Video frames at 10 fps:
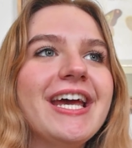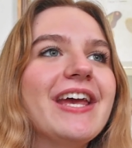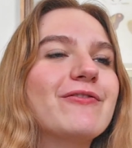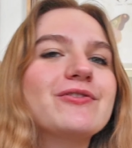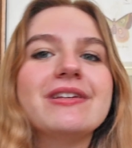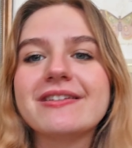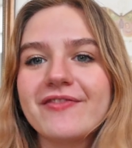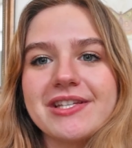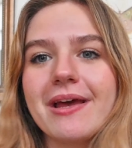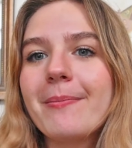if
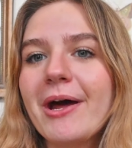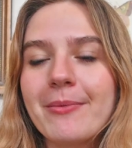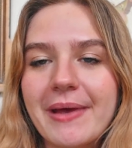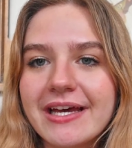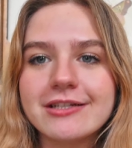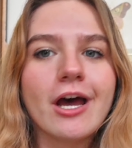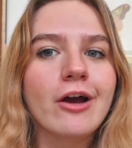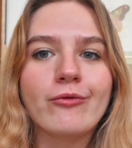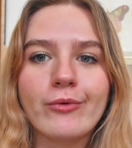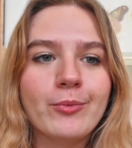it's about a band, a
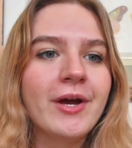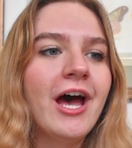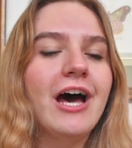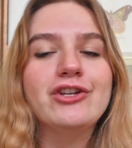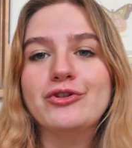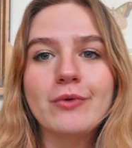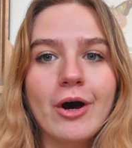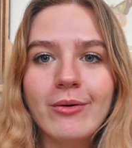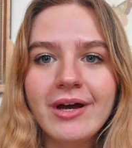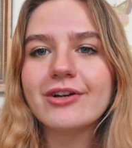group, a
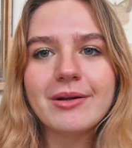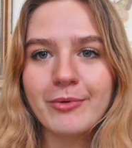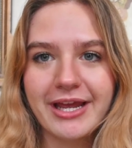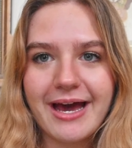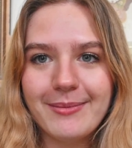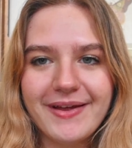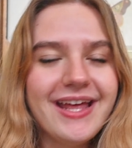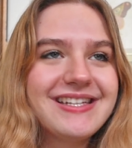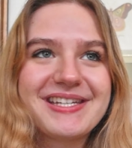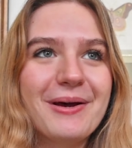duo, they're gonna break up
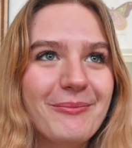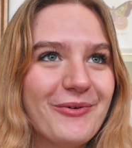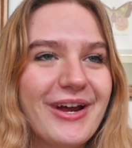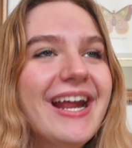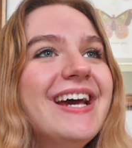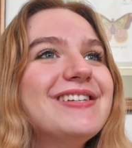at some point.